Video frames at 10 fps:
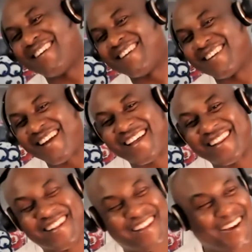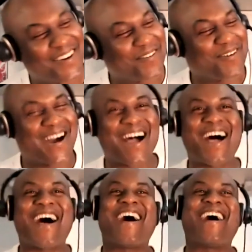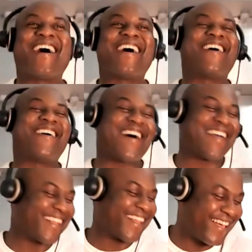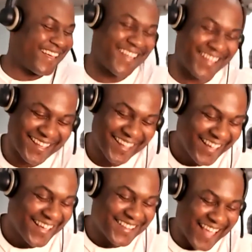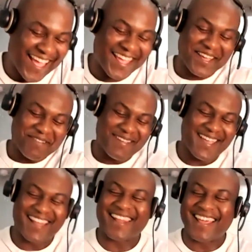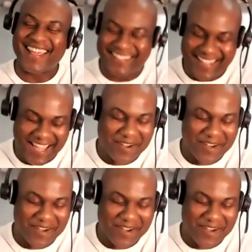That's love. Wow, I like it. That hit me. I like that.